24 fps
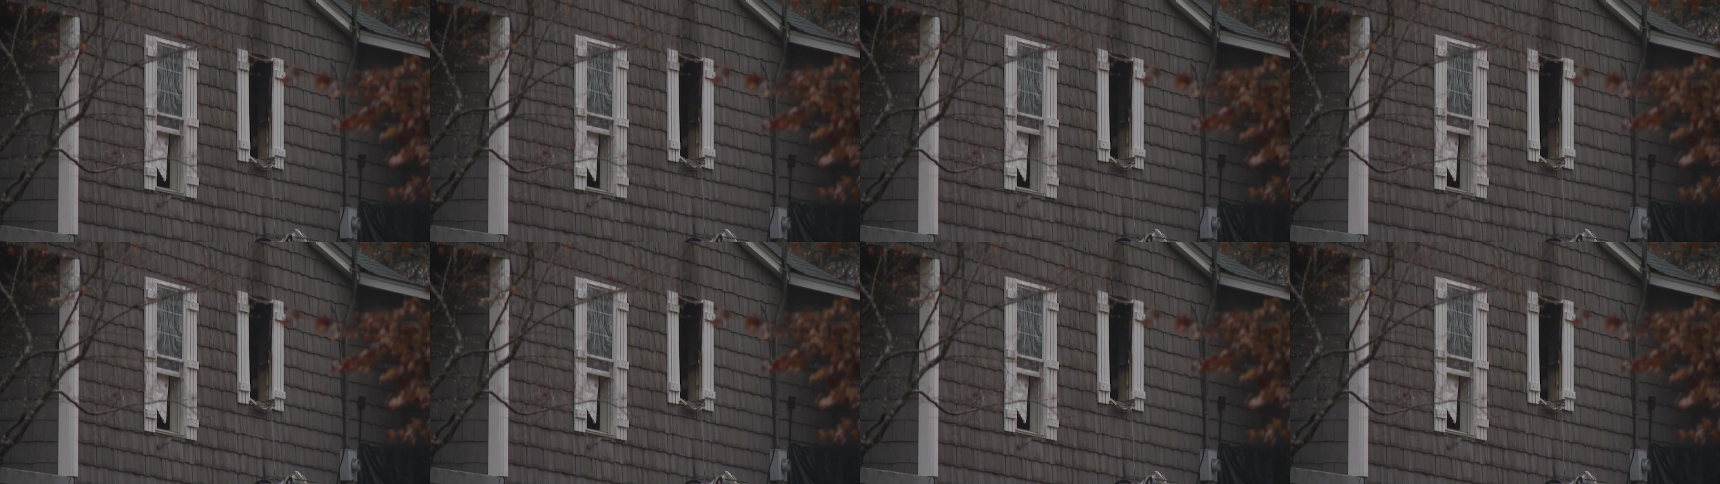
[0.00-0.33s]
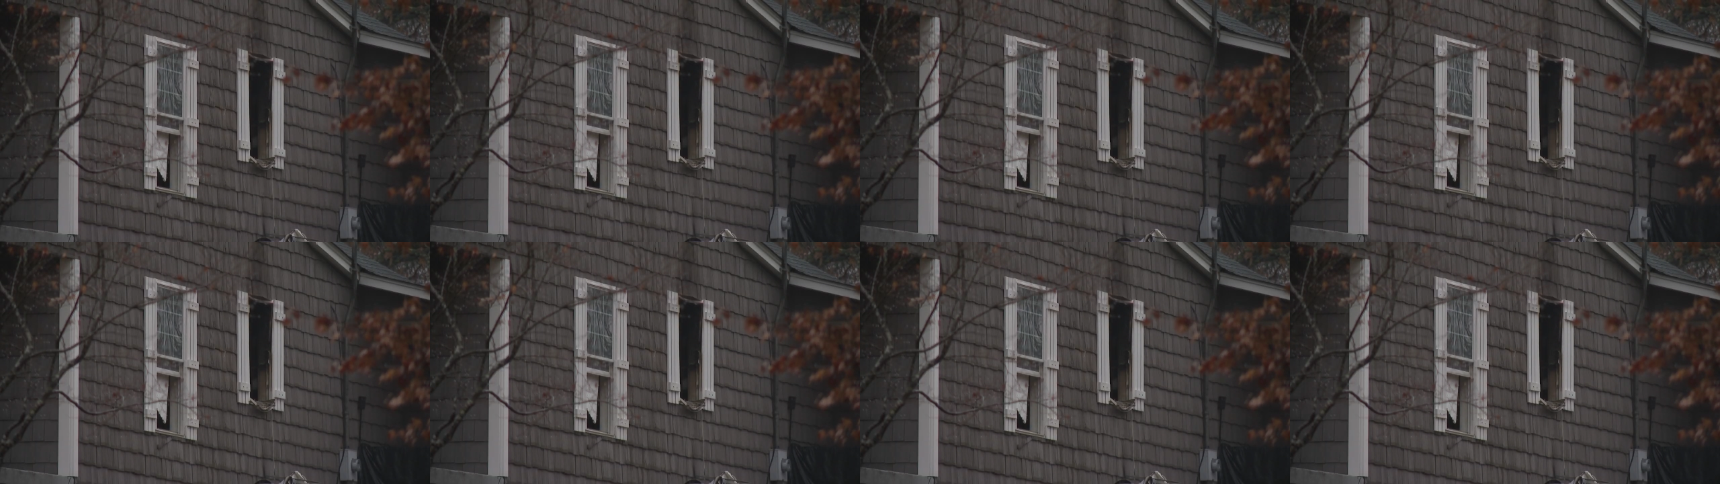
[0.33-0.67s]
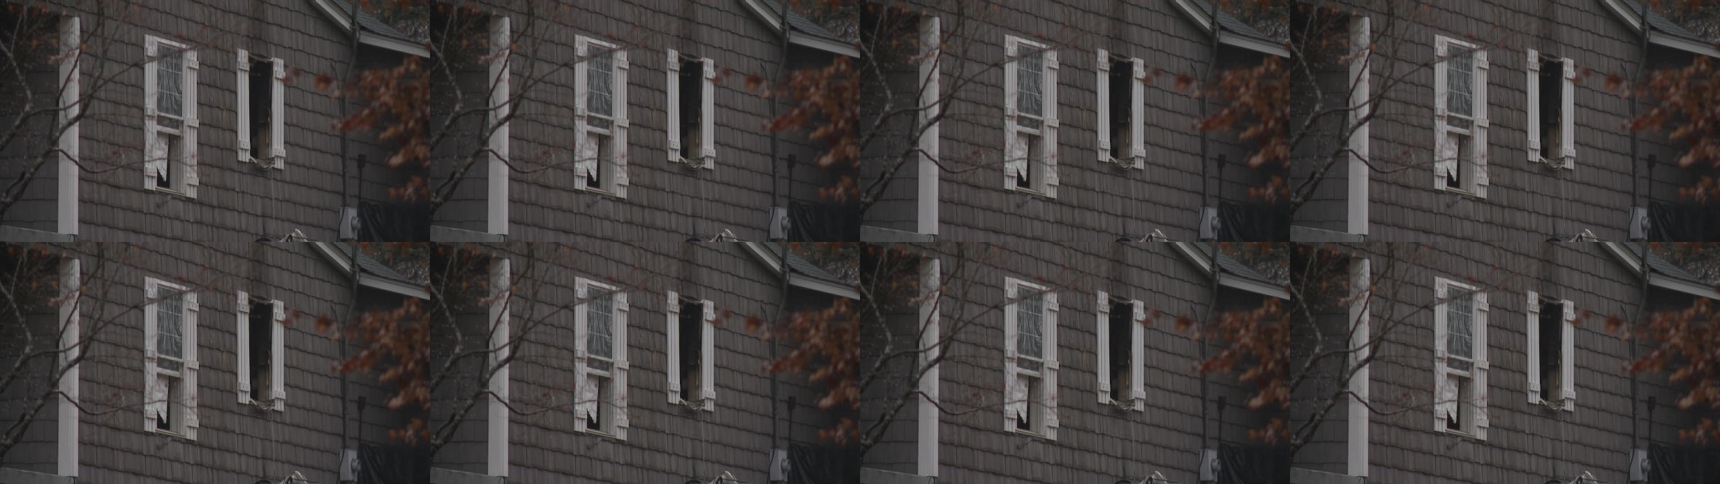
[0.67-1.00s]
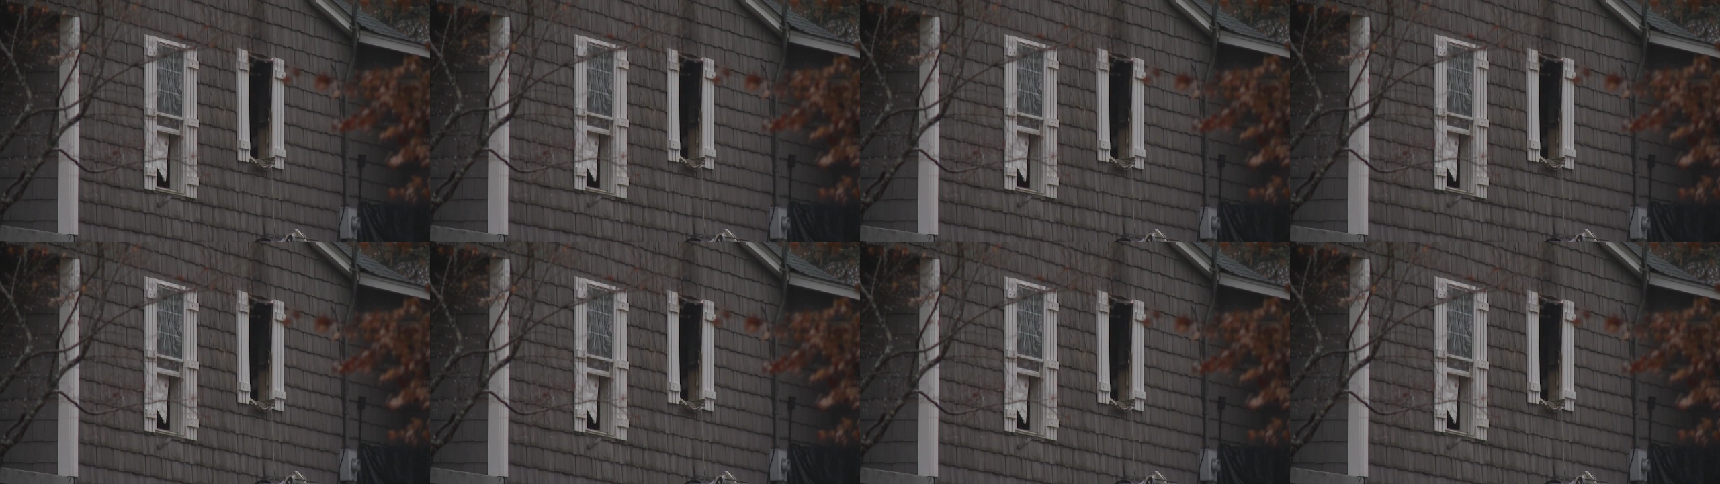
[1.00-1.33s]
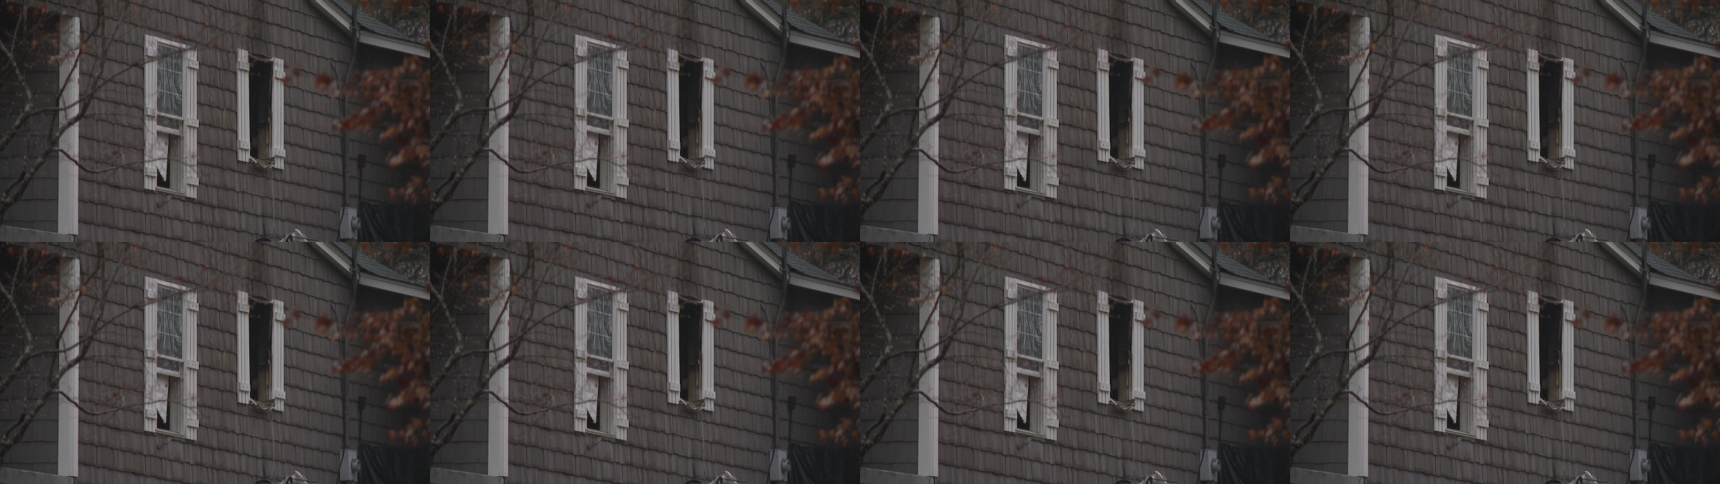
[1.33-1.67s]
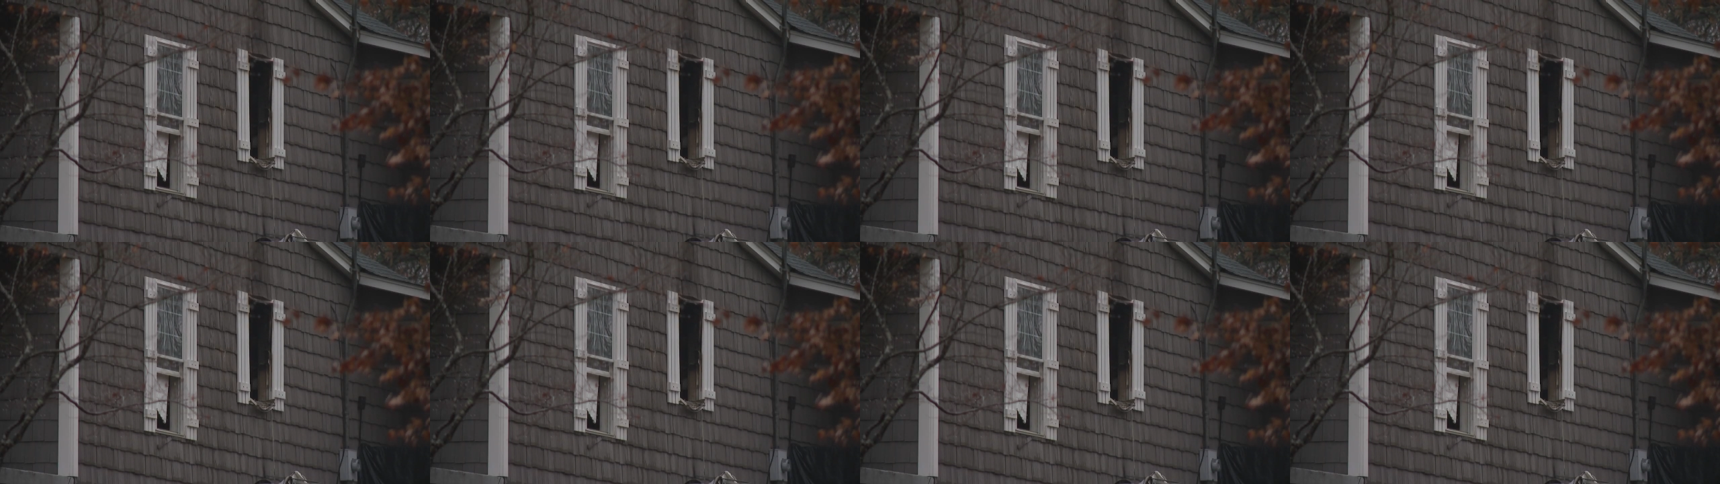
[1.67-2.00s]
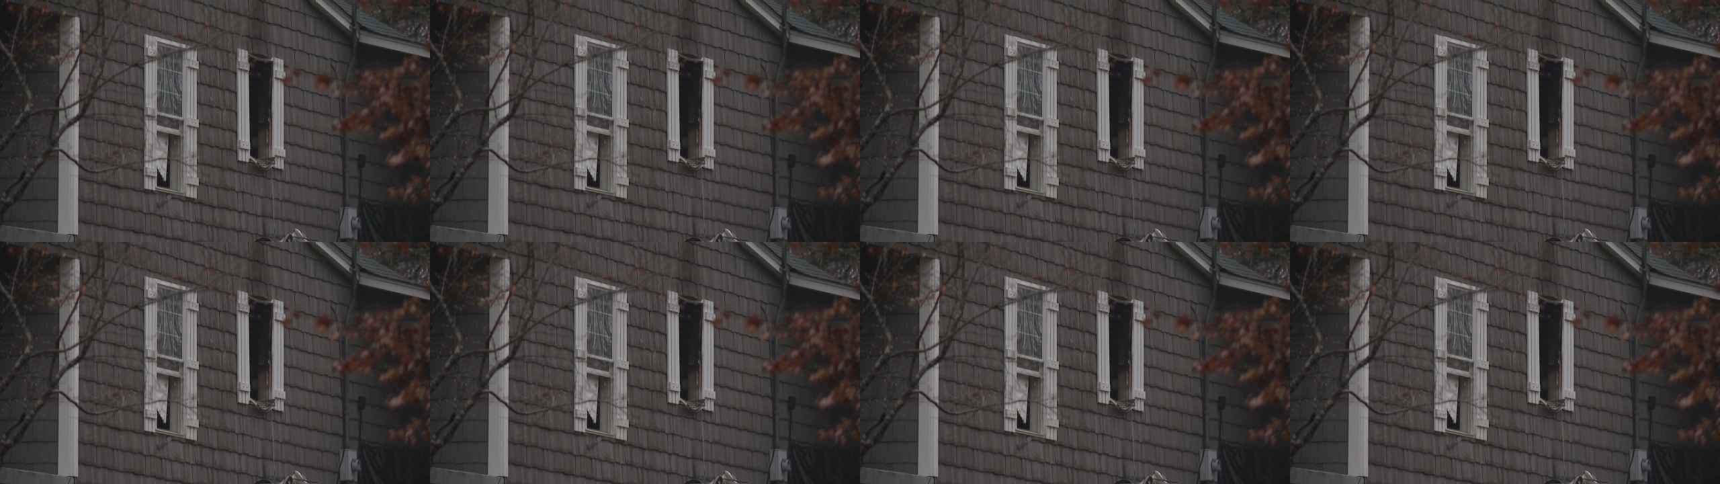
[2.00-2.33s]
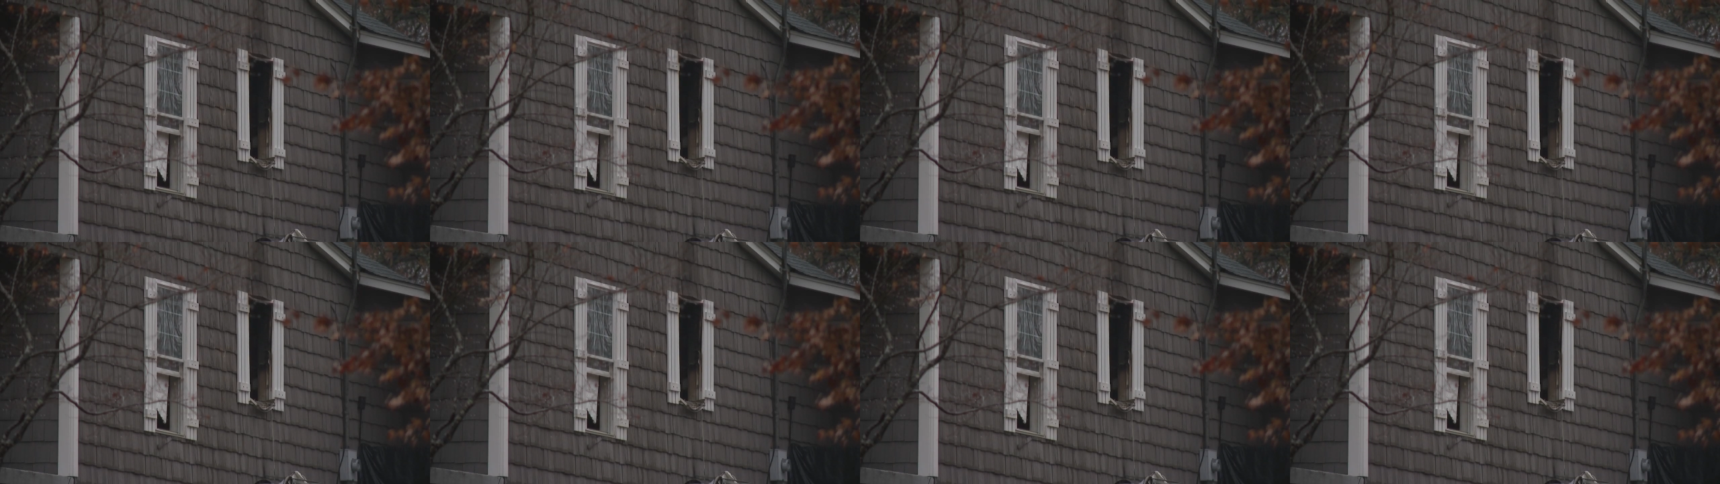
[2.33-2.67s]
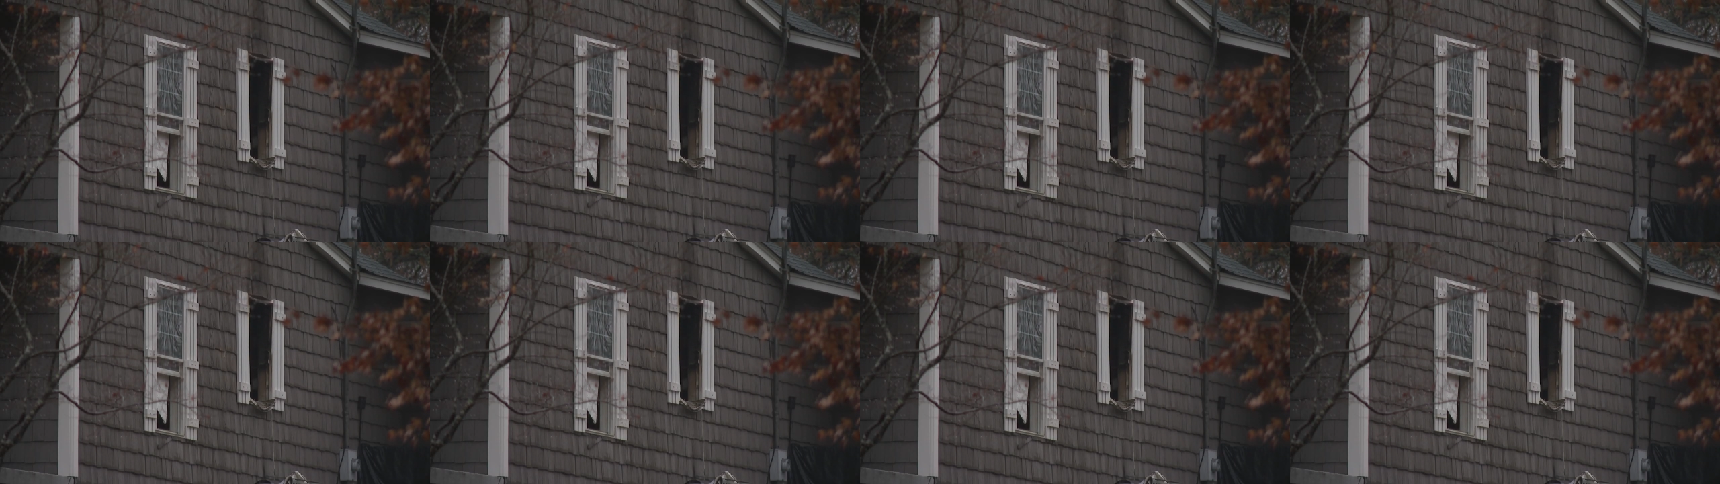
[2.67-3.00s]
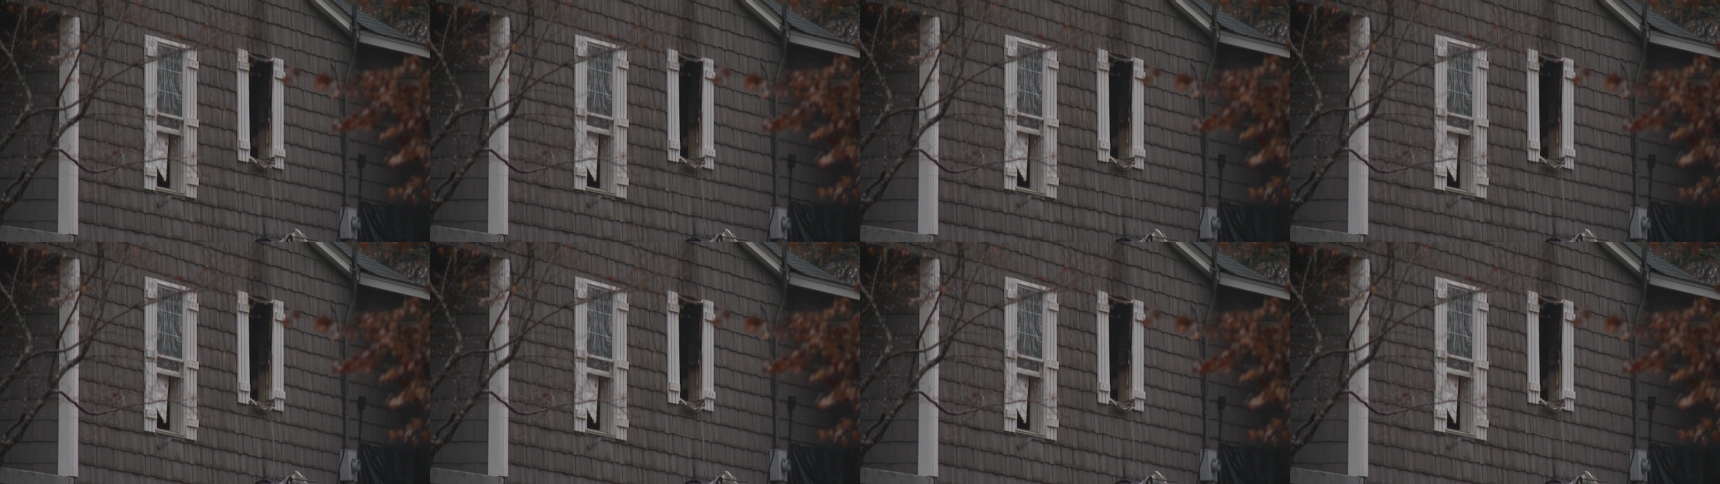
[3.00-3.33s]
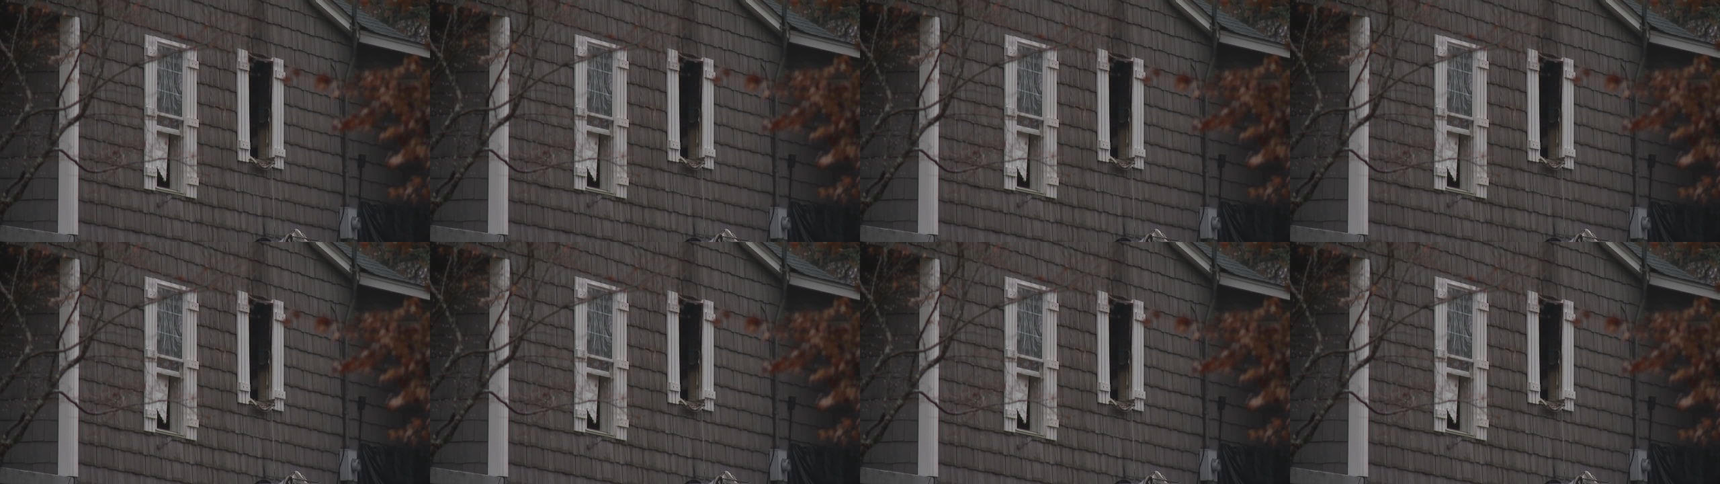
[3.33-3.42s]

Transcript: [unreadable: no face in view]